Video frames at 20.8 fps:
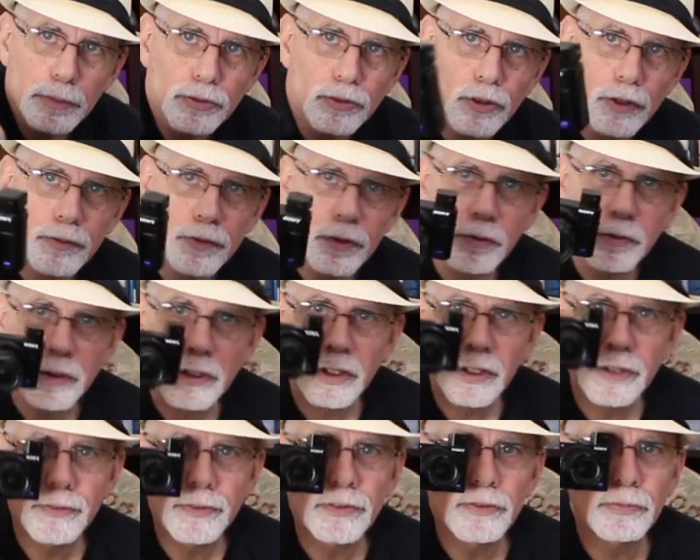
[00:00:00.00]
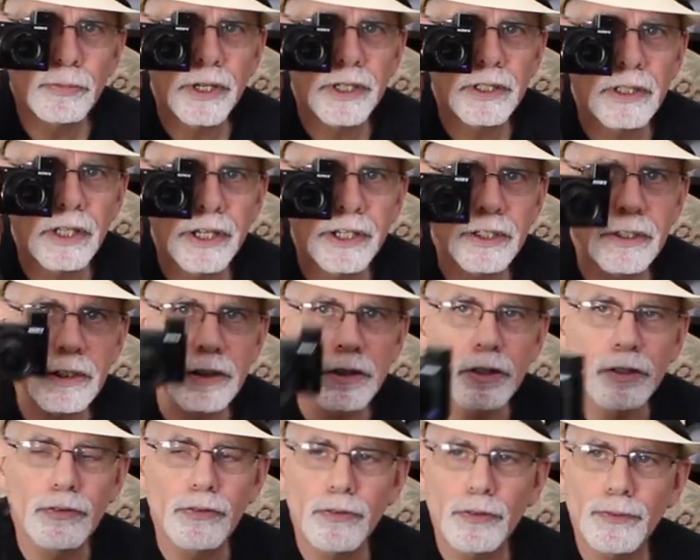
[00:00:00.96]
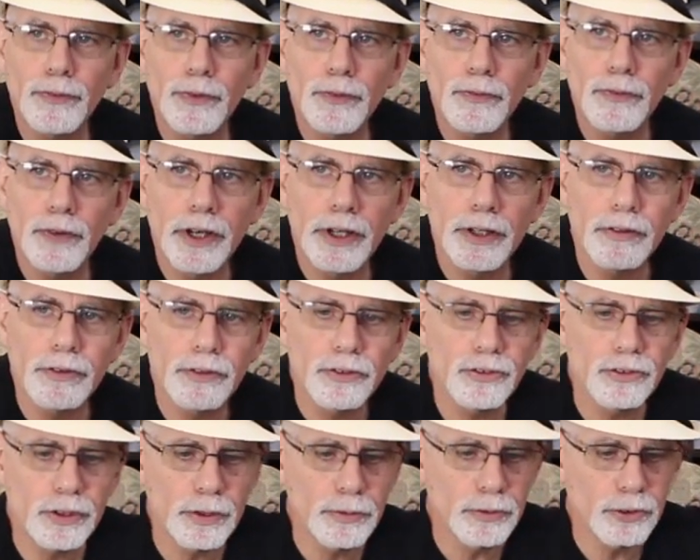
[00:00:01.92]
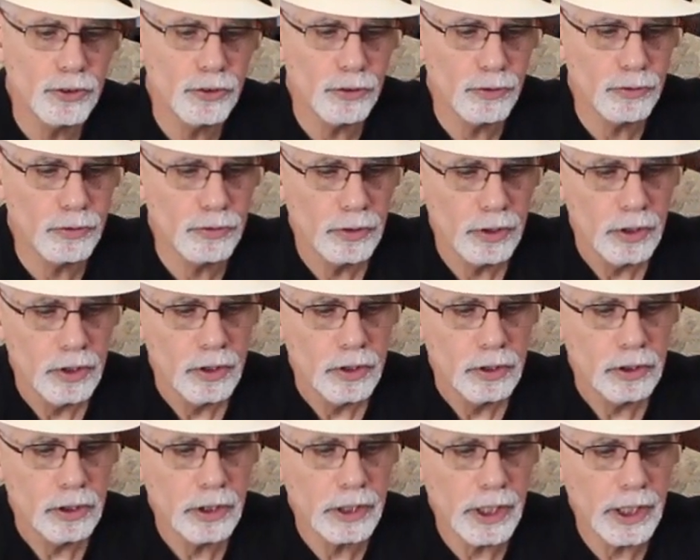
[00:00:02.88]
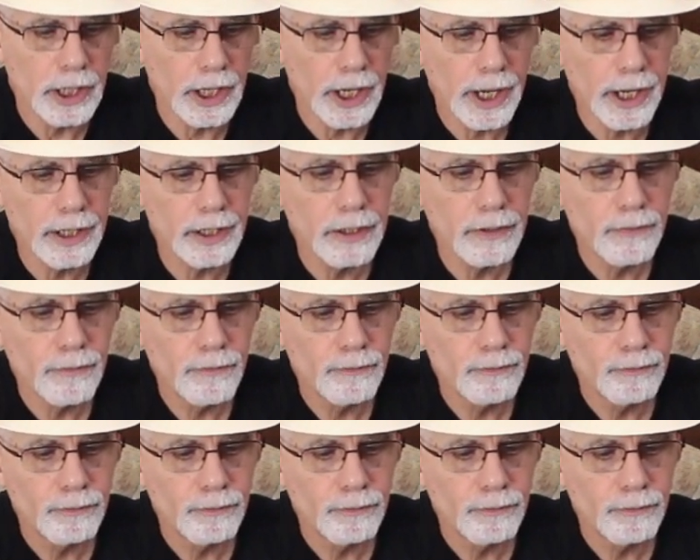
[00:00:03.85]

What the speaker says: up. So if you want to, if it's bright light, you can look through the viewfinder and see what you're looking at.